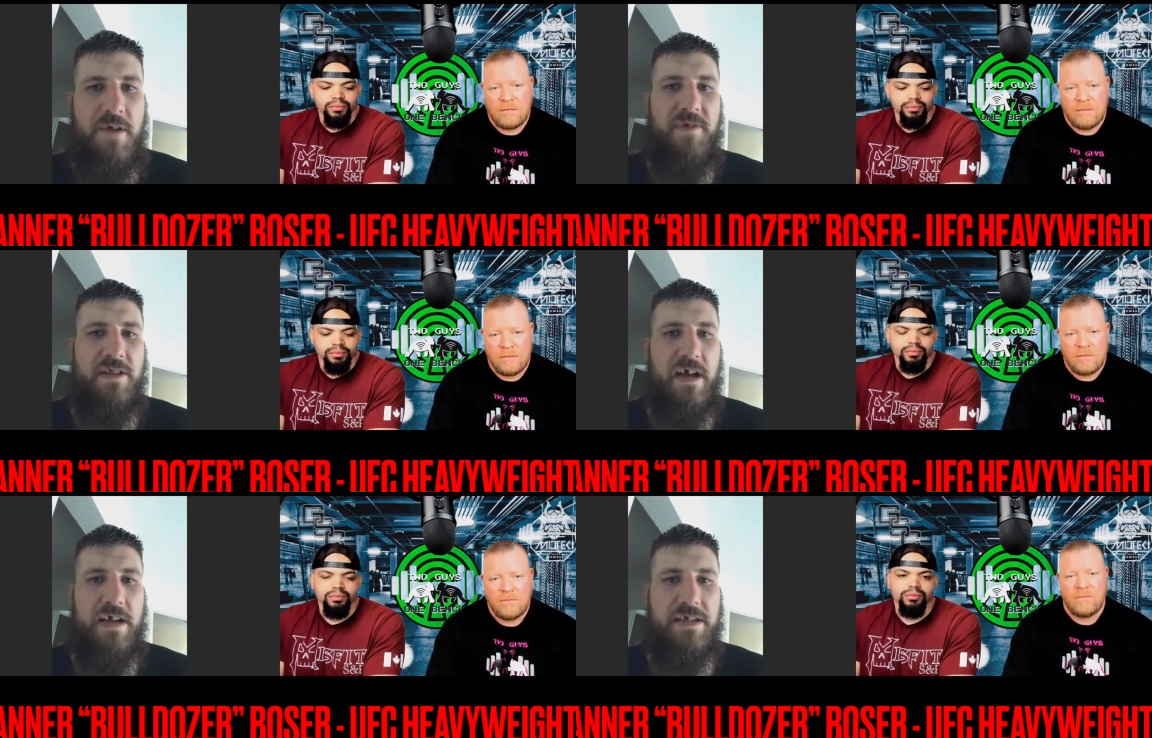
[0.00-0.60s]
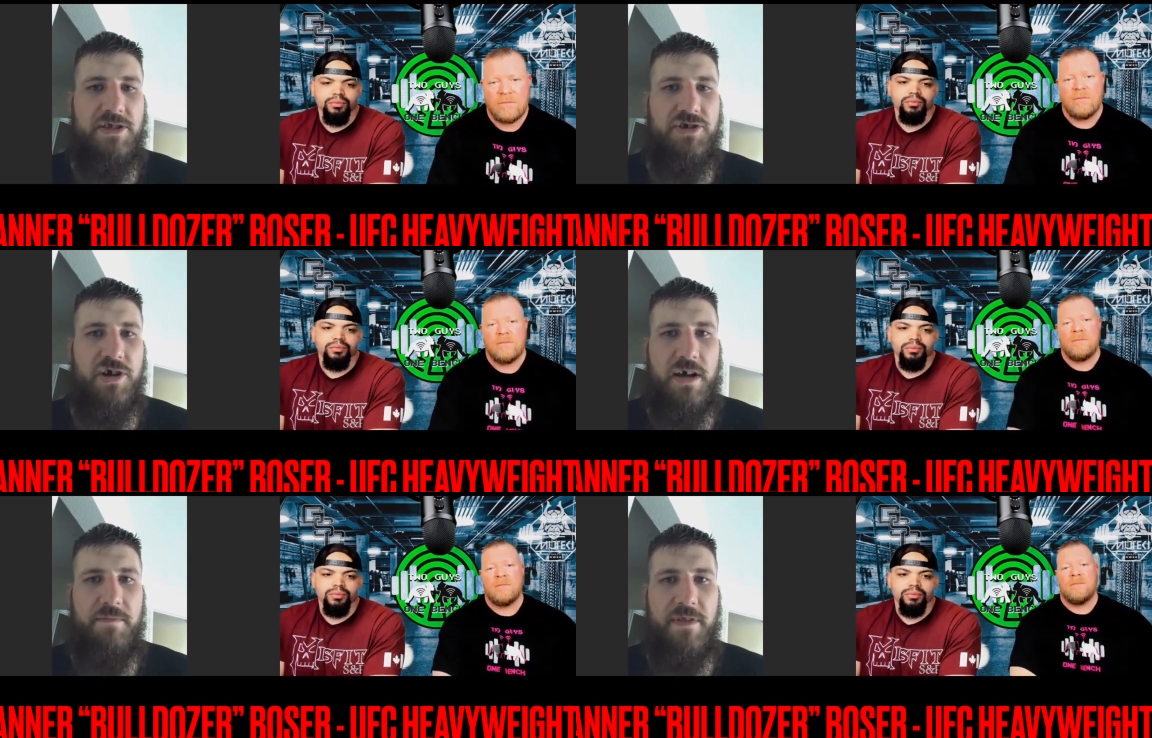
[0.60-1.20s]
Speaker 1: it does its
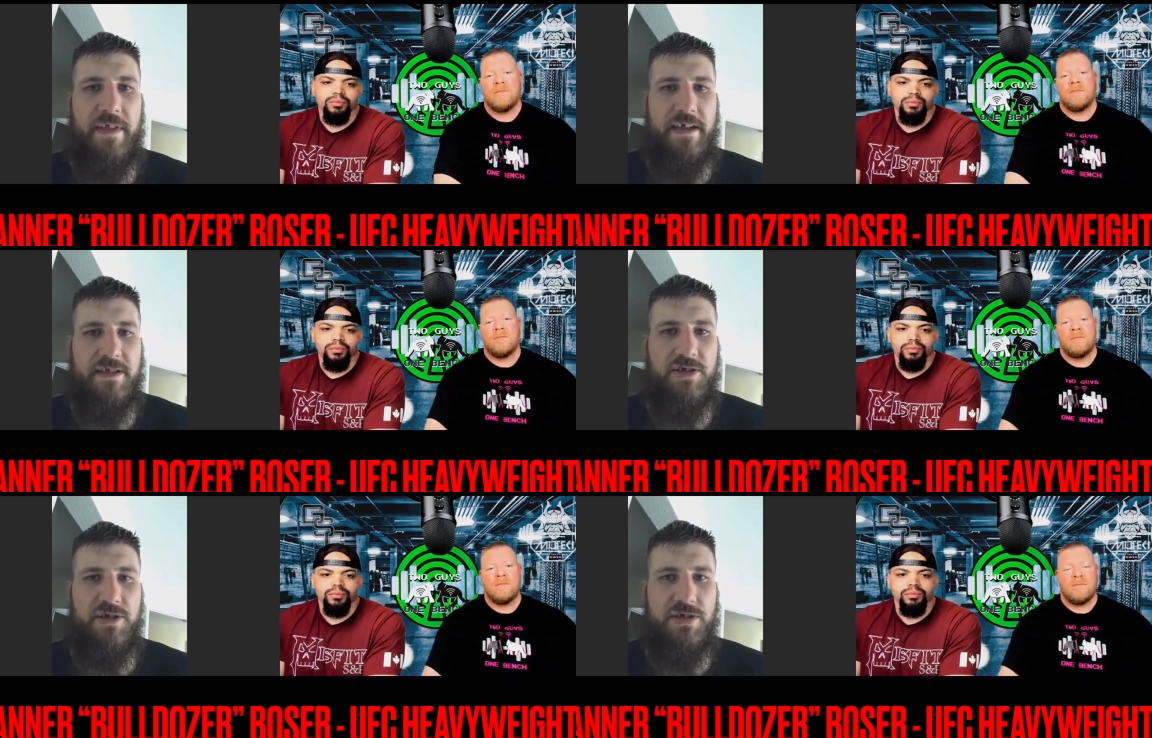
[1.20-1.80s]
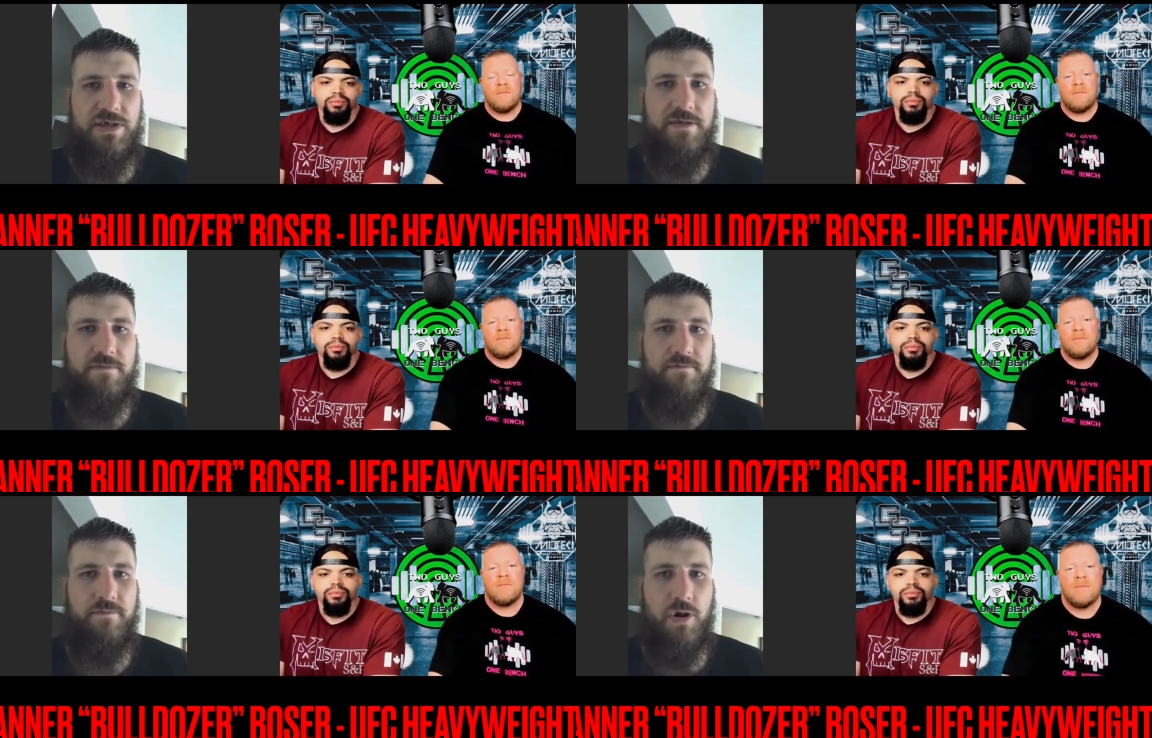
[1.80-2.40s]
job, then that's
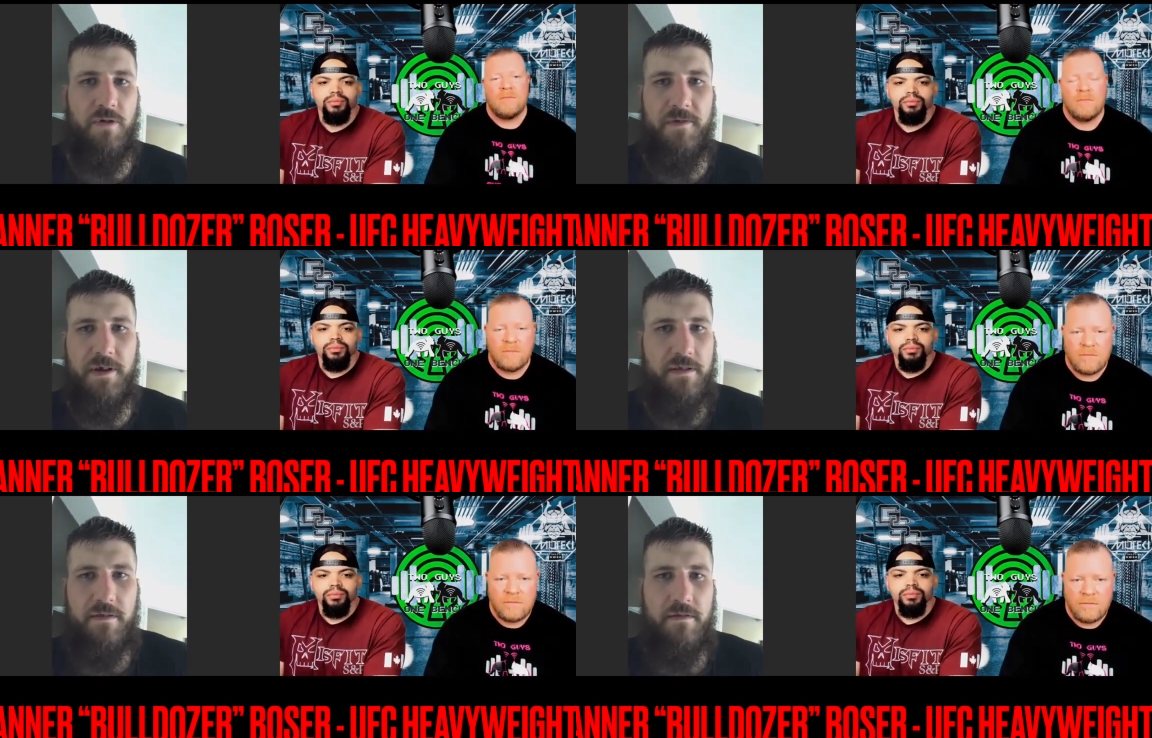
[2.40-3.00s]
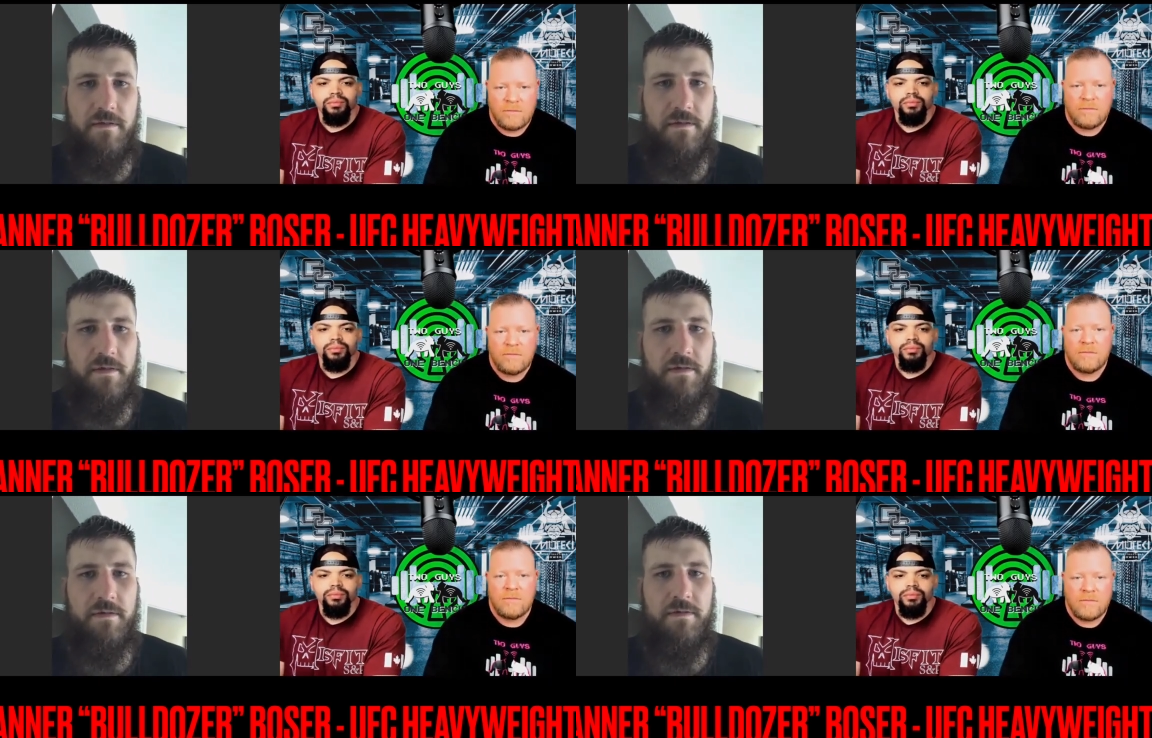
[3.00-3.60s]
just perfect.
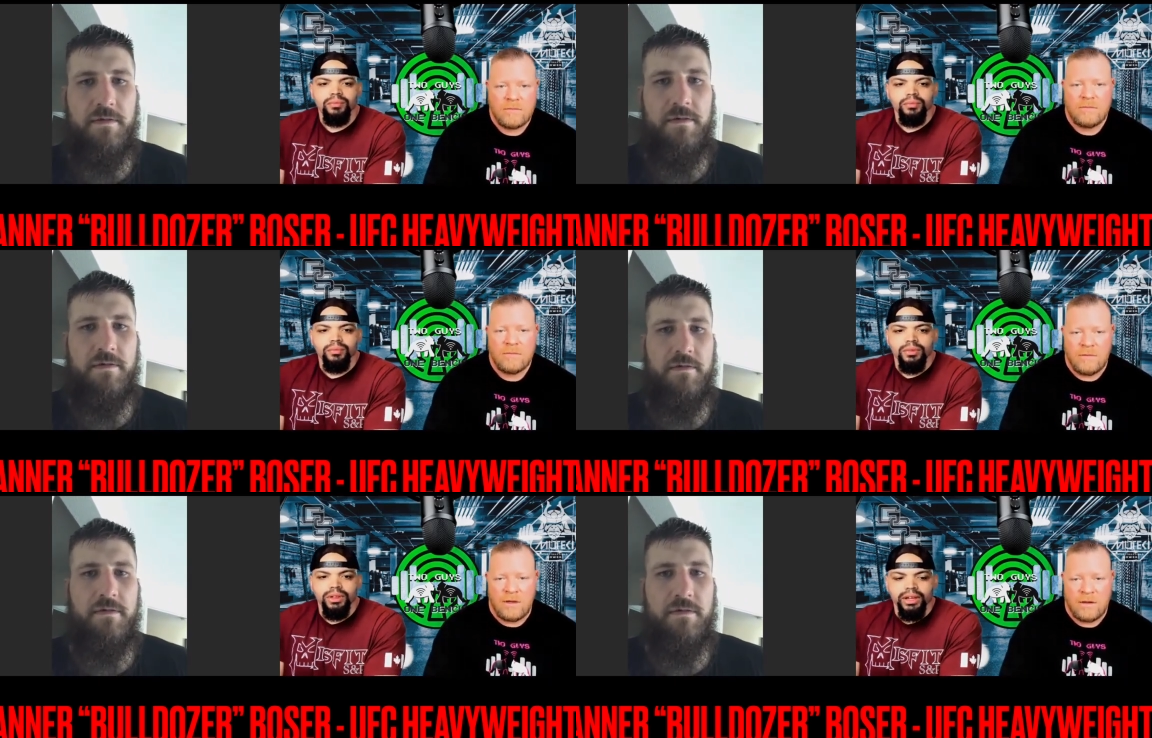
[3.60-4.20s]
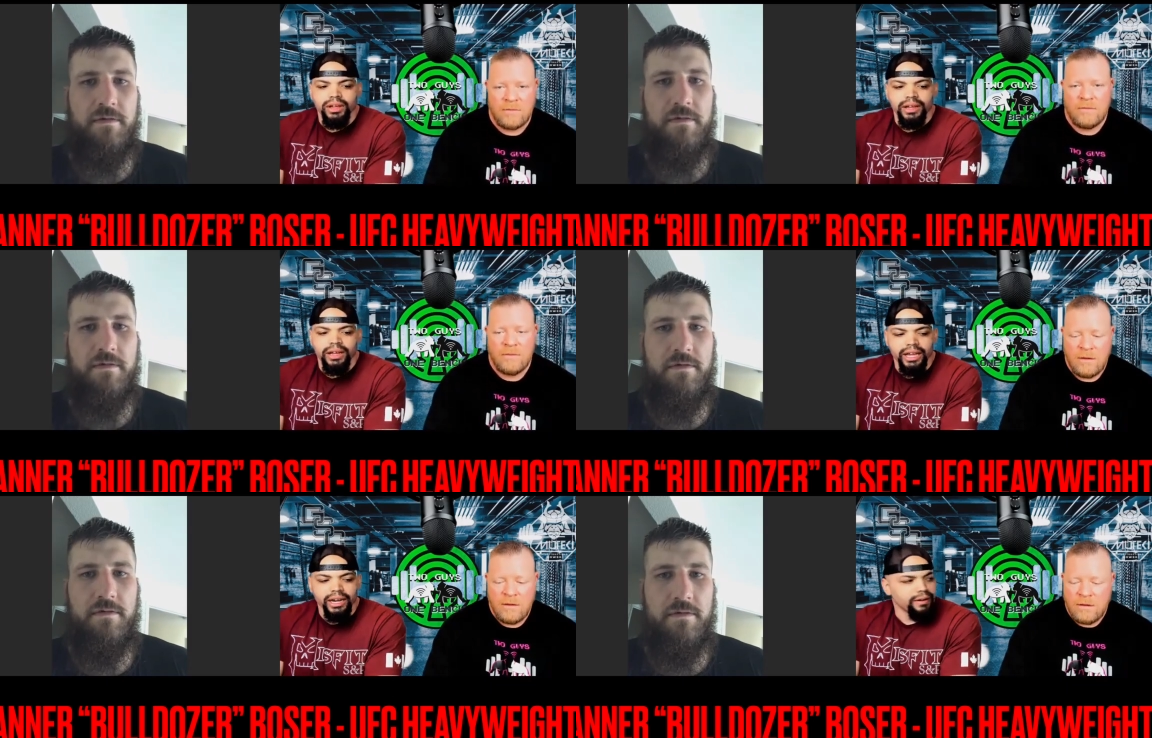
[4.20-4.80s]
Speaker 2: Yeah.
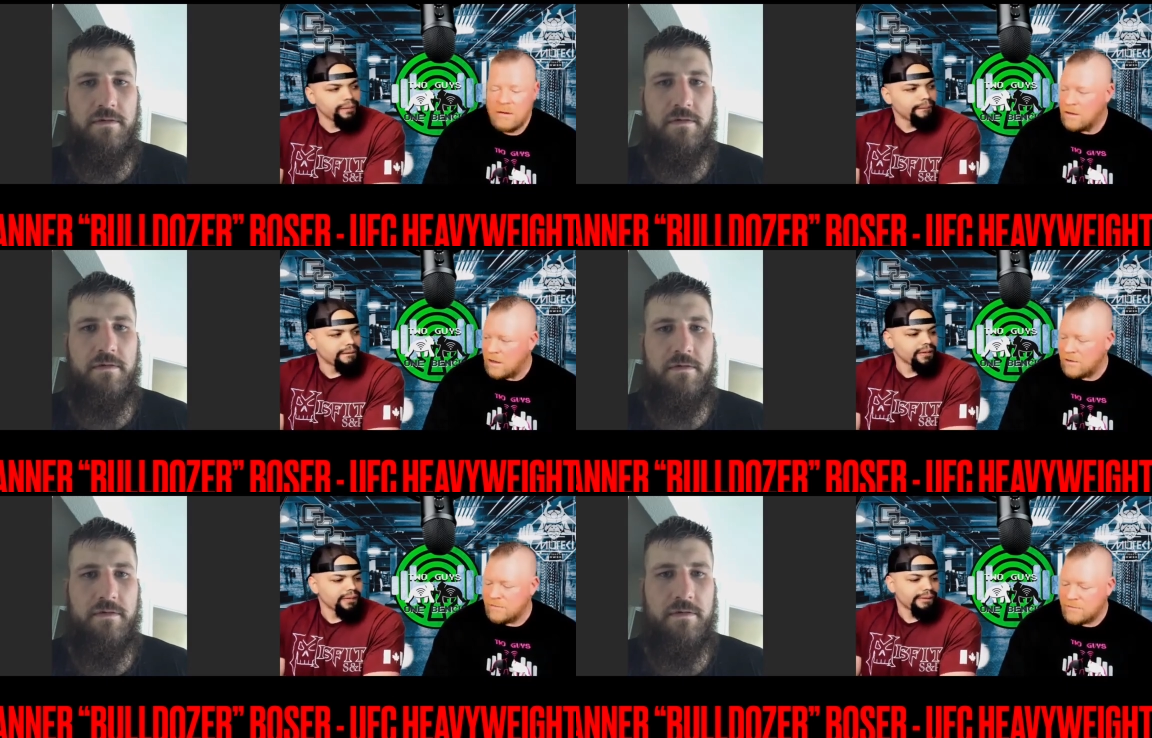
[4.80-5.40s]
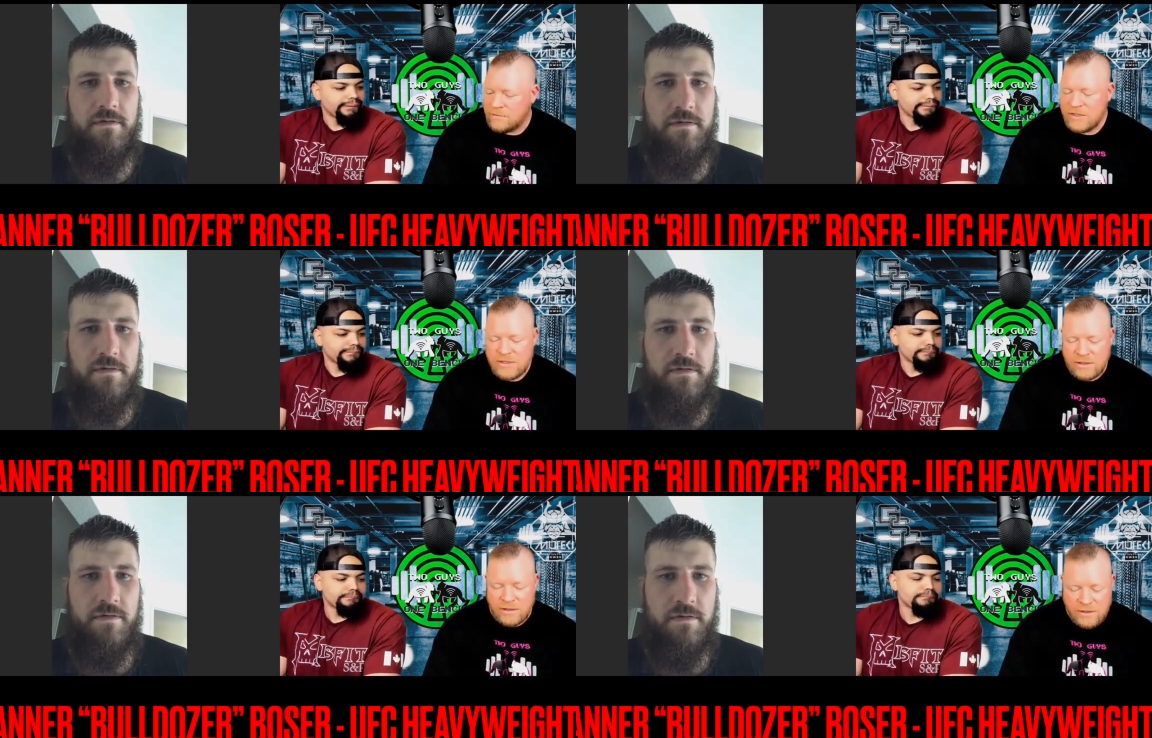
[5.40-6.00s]
And um, I'm
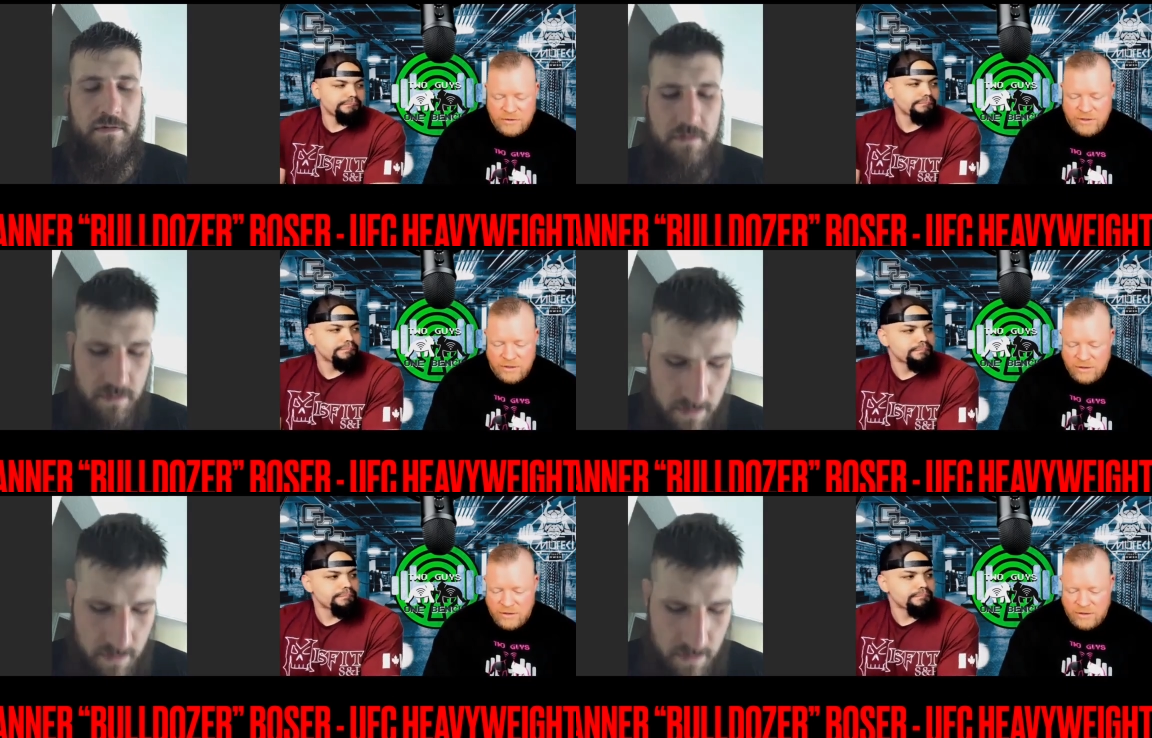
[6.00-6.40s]
just a little interested in